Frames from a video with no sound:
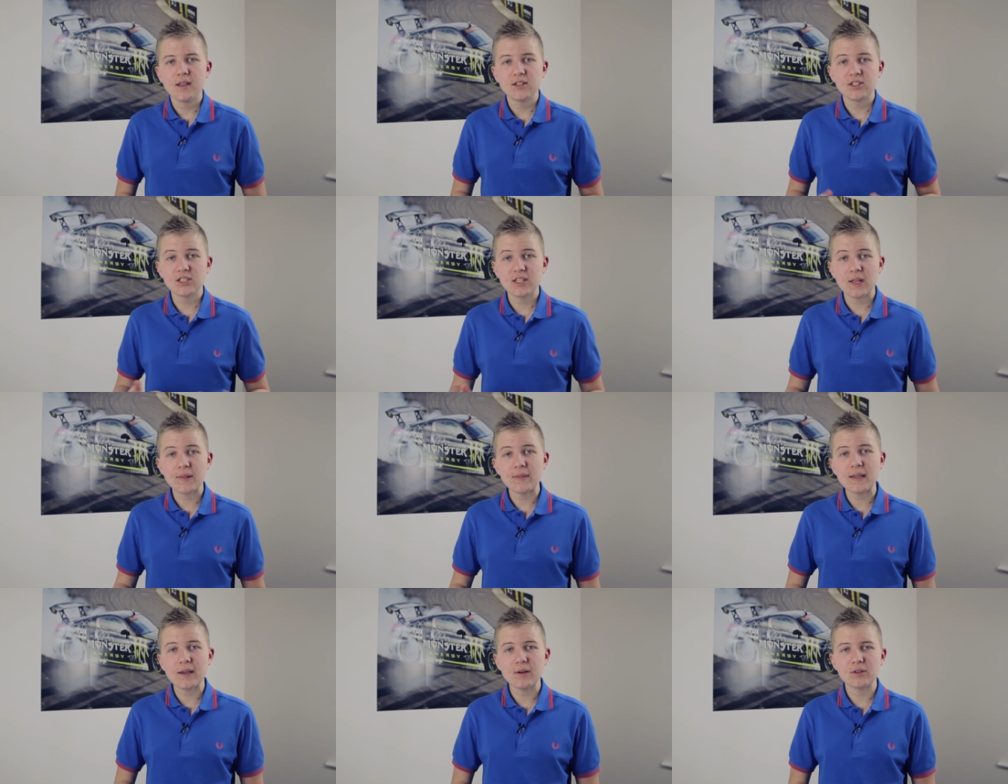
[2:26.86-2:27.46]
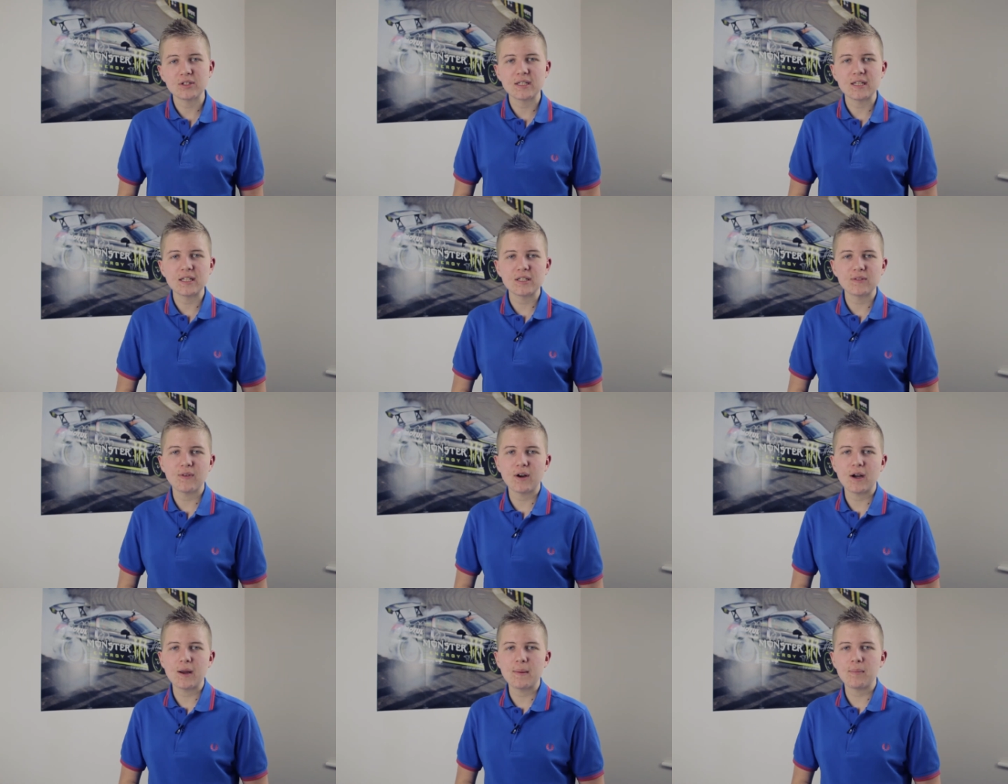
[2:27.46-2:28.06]
So something else that
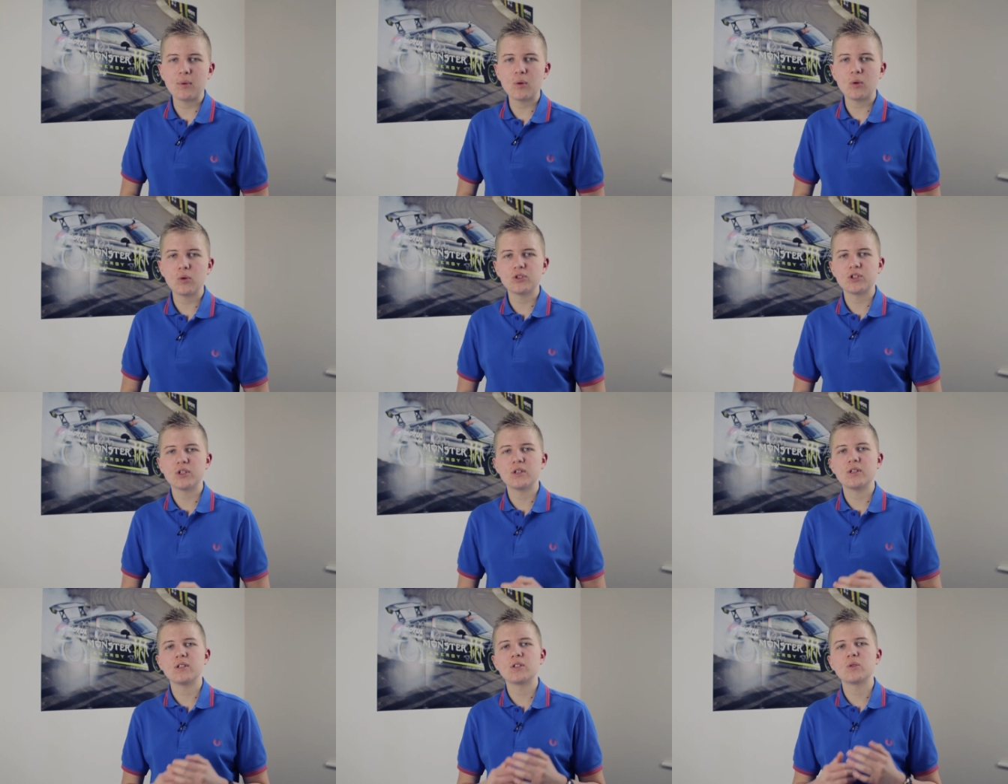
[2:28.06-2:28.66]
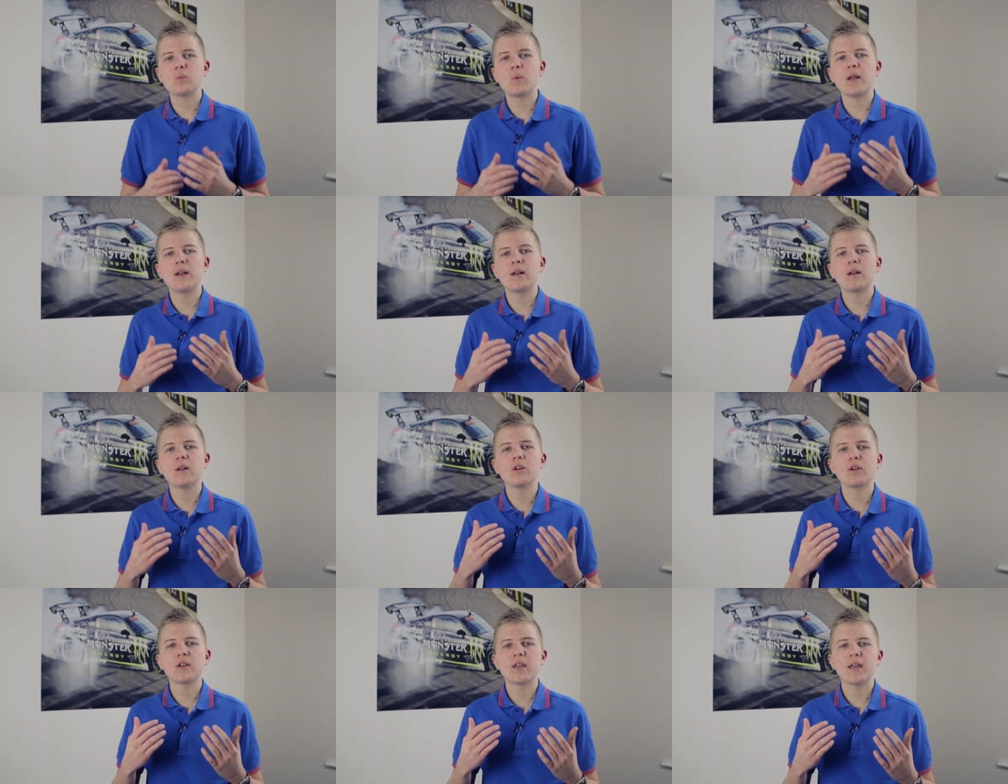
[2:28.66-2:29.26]
is very important
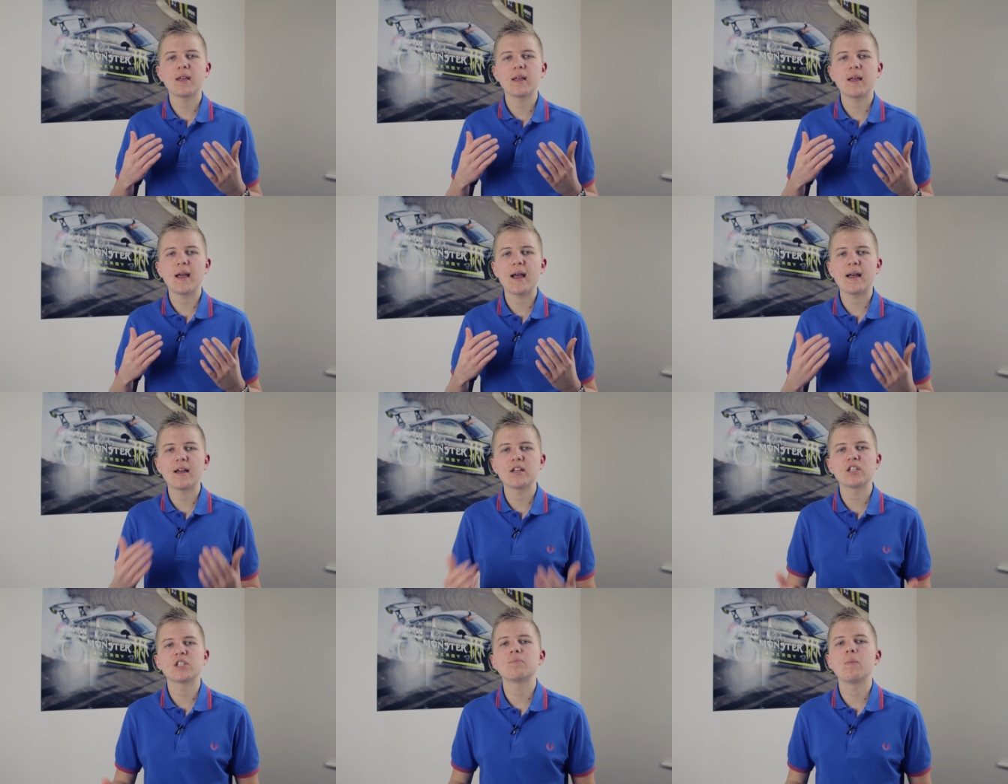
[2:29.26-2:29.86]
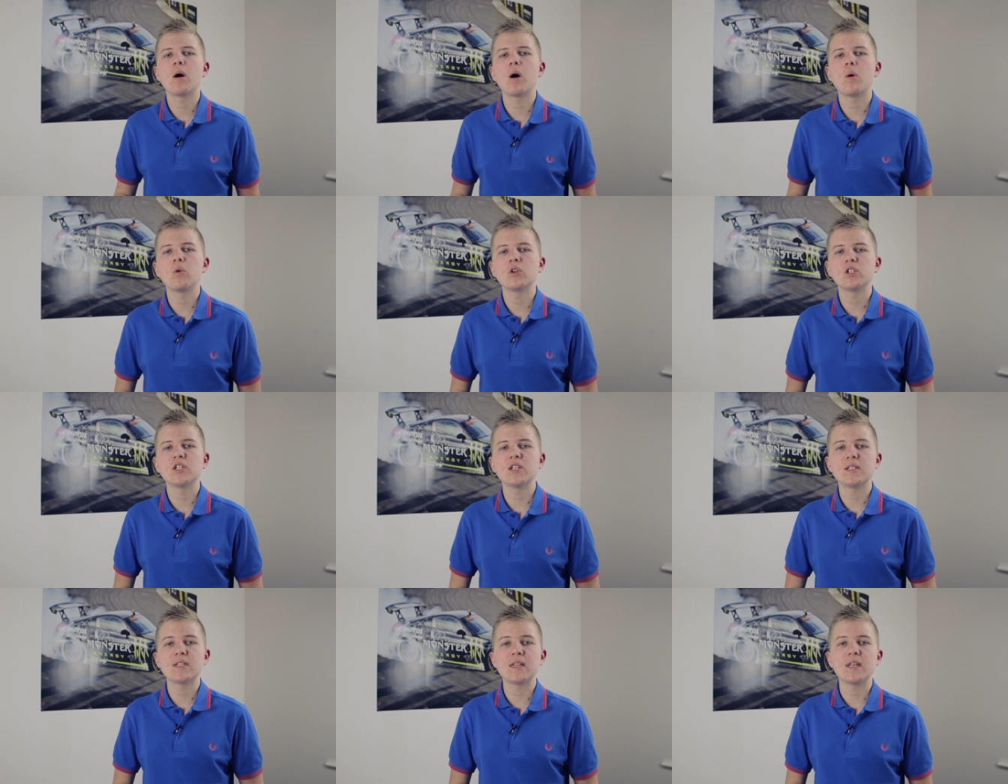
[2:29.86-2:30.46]
when looking at a
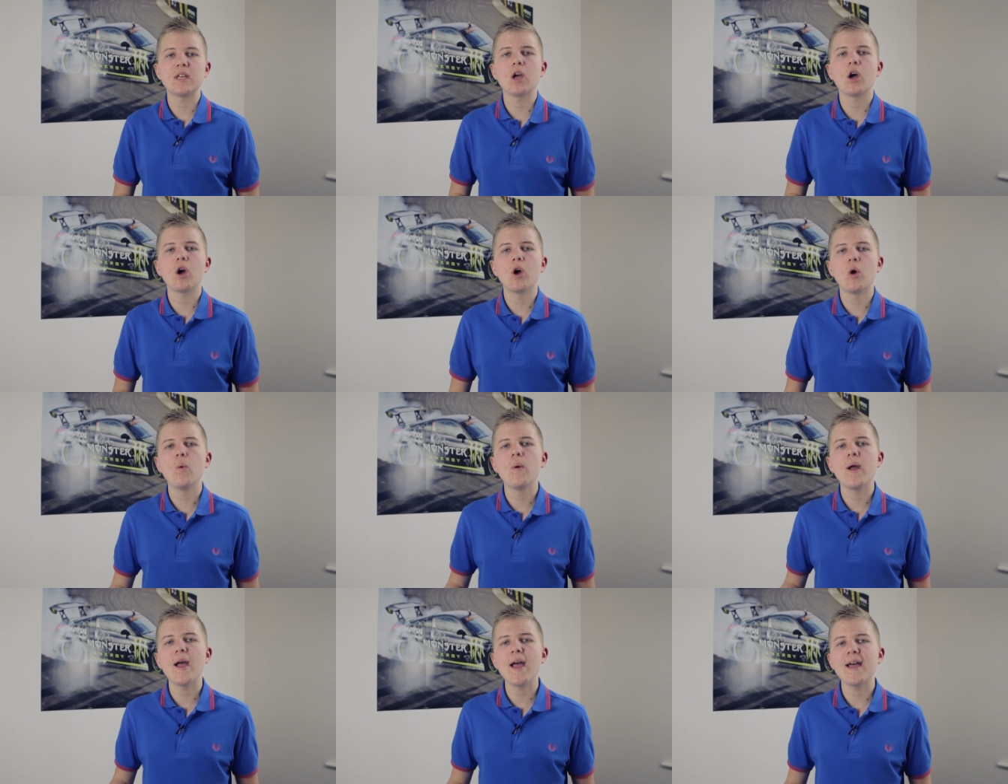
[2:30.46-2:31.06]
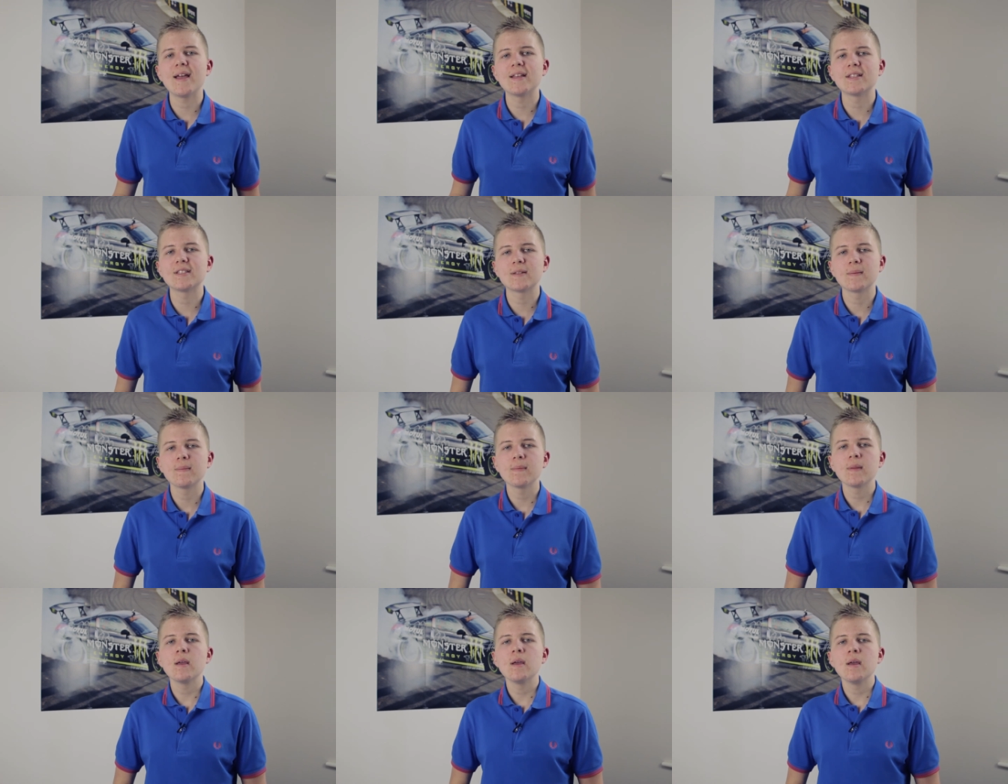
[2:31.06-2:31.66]
smartwatch is the OS.